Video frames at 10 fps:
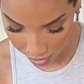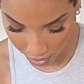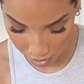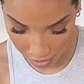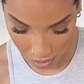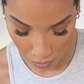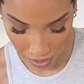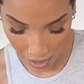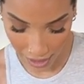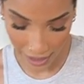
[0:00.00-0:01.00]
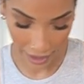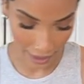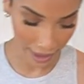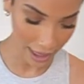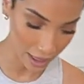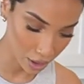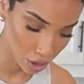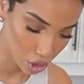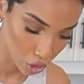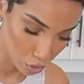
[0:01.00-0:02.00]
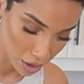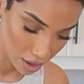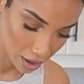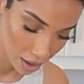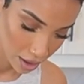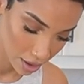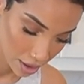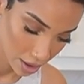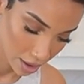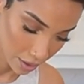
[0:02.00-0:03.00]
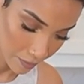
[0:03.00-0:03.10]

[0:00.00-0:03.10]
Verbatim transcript: crispy. I like thick, chewy cookies.